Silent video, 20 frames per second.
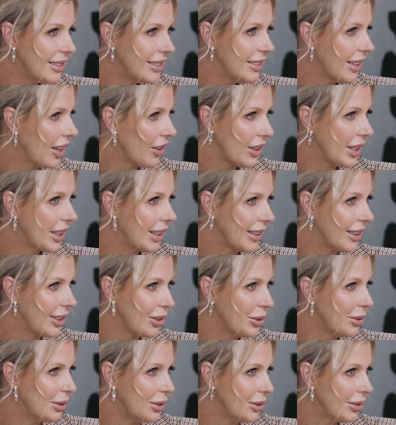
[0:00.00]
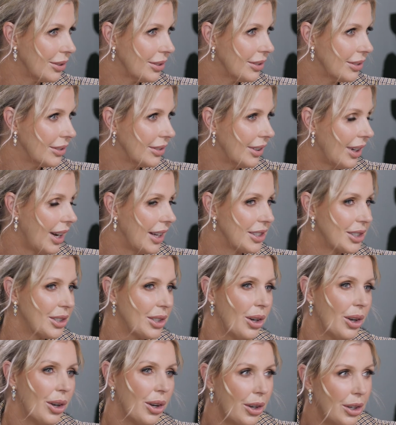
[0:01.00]
nothing at all. I'd sort
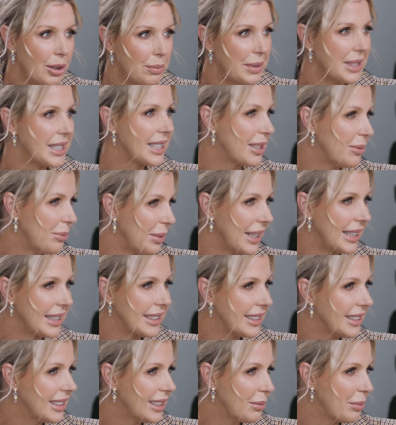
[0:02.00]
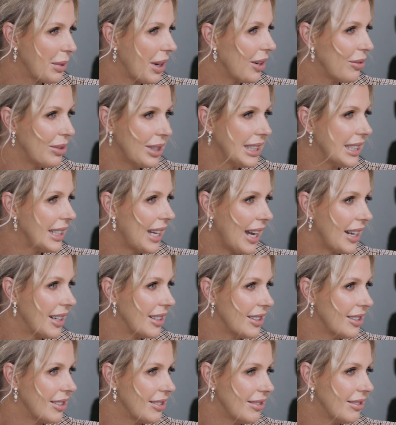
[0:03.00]
of heard bits and pieces, but I really
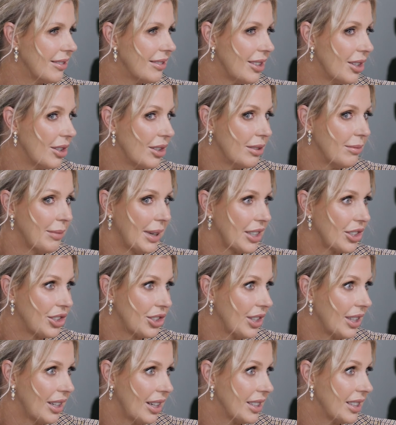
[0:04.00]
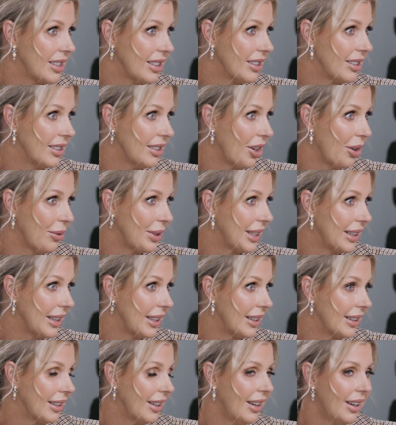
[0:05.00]
hadn't heard much, and I didn't know
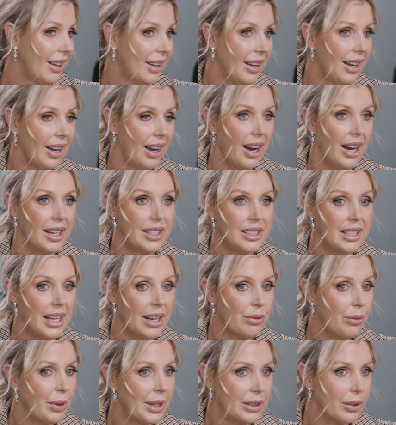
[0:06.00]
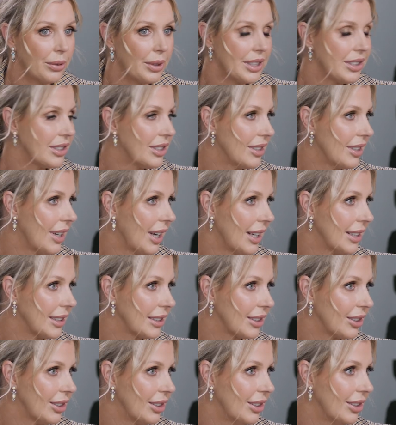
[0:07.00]
anything. I didn't have one question to
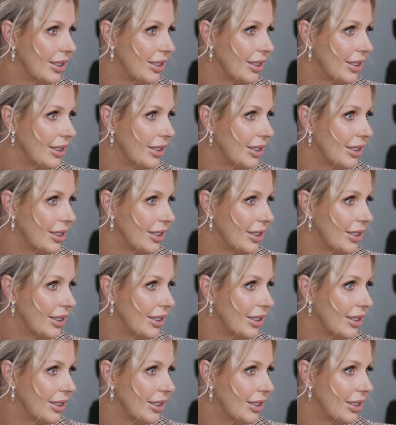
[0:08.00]
ask her.